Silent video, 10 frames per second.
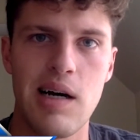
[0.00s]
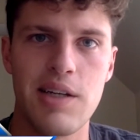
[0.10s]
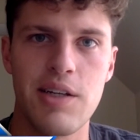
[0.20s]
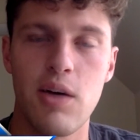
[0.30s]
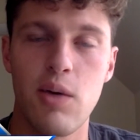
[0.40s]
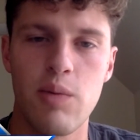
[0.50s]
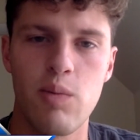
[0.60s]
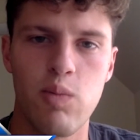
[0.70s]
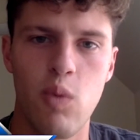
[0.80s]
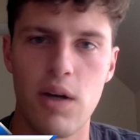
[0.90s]
You know, we
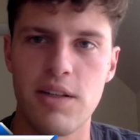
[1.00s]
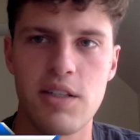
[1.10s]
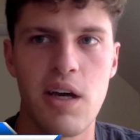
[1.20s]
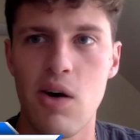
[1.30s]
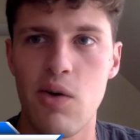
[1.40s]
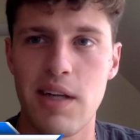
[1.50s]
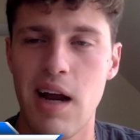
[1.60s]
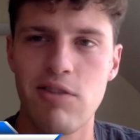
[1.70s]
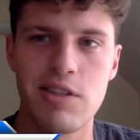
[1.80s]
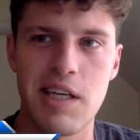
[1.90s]
wanted to go into
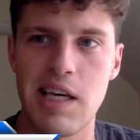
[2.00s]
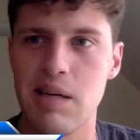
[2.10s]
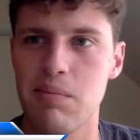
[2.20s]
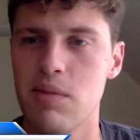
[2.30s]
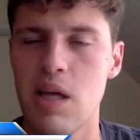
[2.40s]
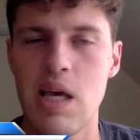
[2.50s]
every game.